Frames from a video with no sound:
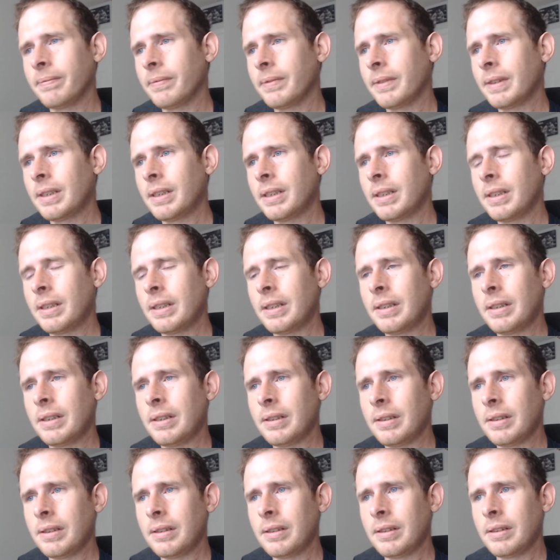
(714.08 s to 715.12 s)

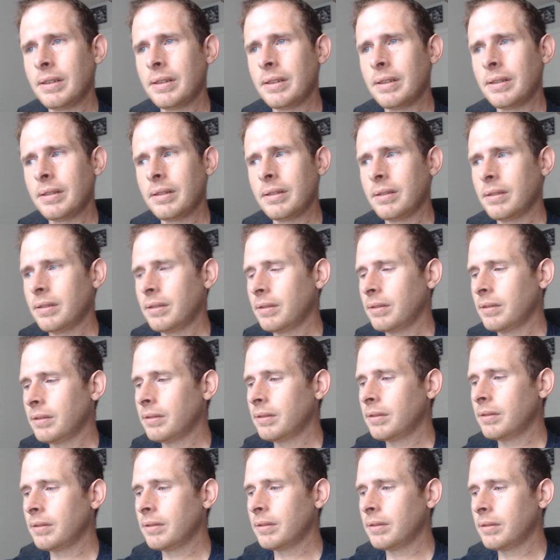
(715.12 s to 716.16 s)

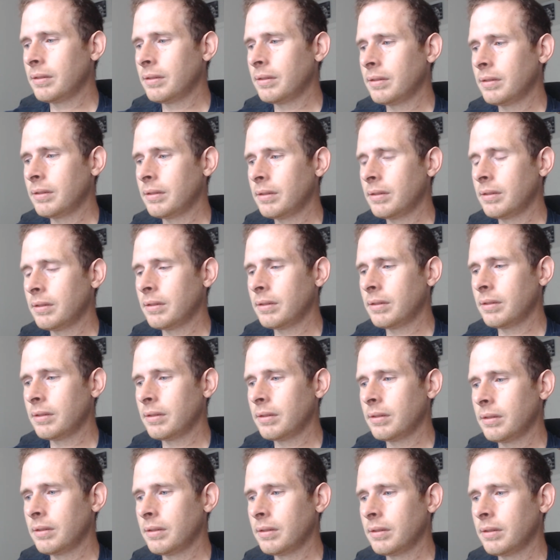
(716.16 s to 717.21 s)

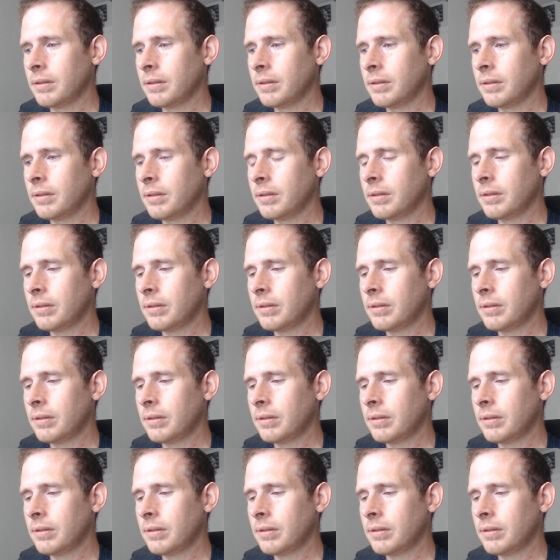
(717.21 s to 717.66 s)
No one is speaking in this clip.